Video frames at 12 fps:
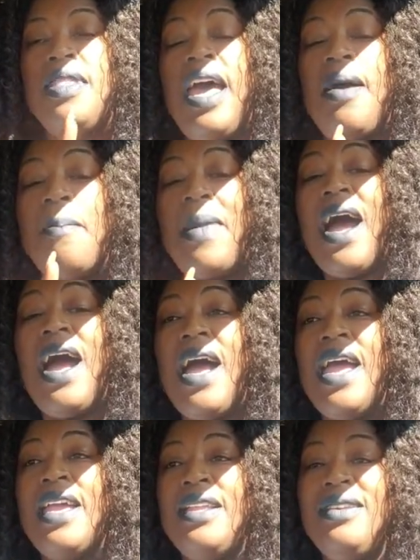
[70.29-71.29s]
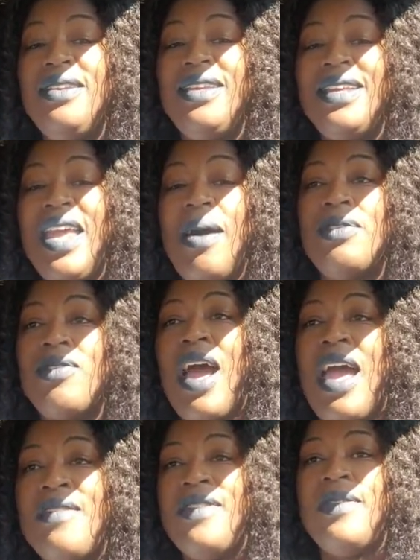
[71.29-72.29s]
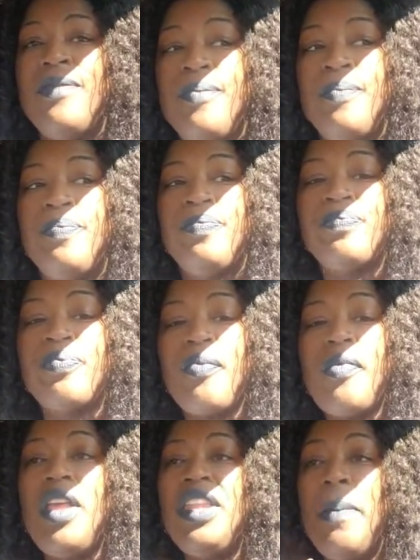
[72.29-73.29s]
That mind kept thriving.